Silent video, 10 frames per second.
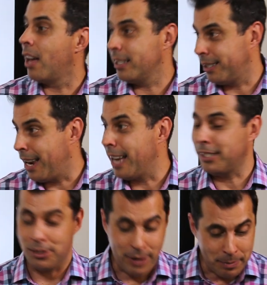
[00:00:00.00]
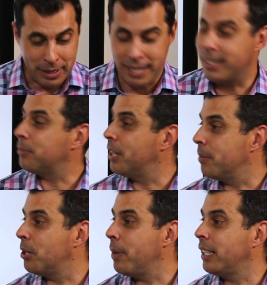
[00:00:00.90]
And lots of taxes, right? But that's up to
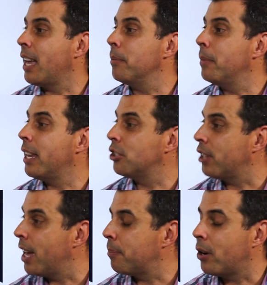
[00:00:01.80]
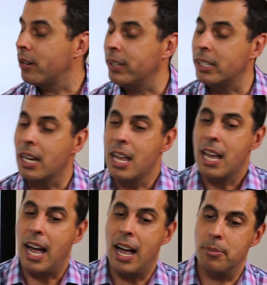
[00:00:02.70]
them to manage that part of it.
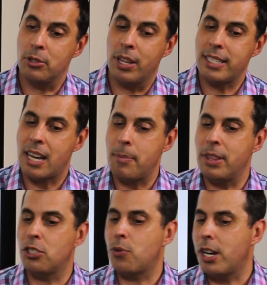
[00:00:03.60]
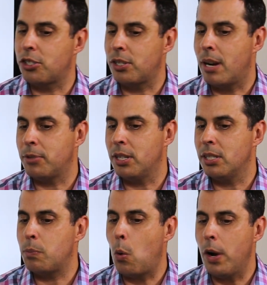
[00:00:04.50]
So that's kind of been the structure up to
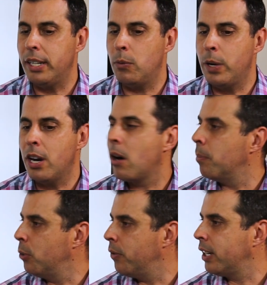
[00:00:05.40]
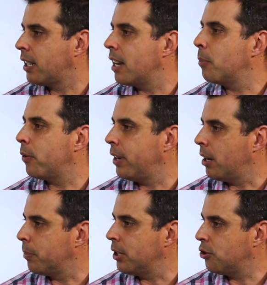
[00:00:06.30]
this point. We are moving to kind of more of an
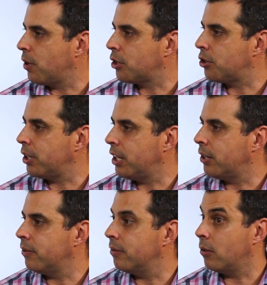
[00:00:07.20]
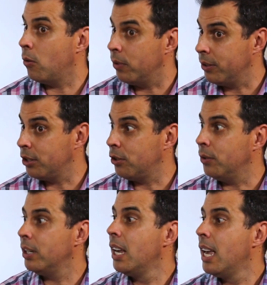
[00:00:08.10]
LP structure here, hopefully
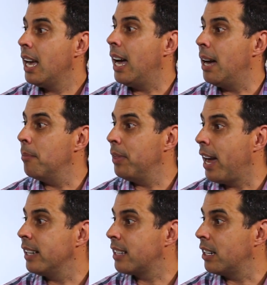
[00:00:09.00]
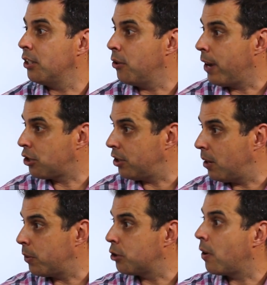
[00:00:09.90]
soon. But that is kind of the direction
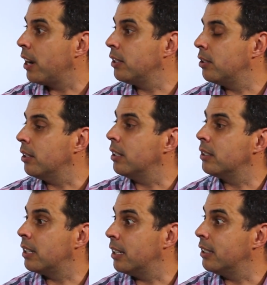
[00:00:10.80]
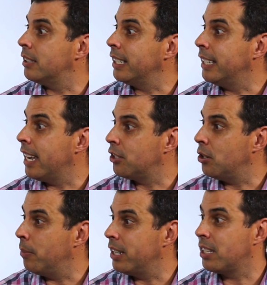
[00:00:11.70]
that we're trying to get
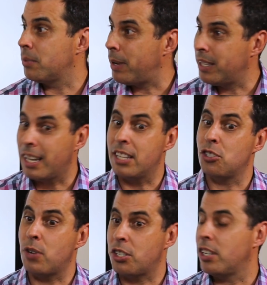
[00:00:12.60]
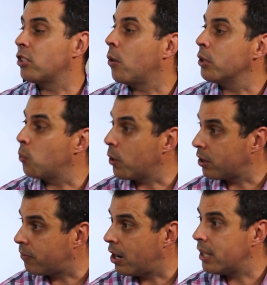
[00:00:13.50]
to. But it's just been kind of the structure that's always
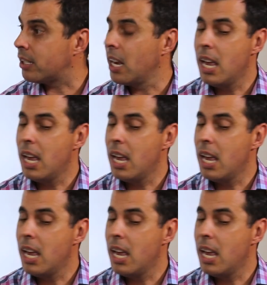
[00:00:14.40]
worked for us.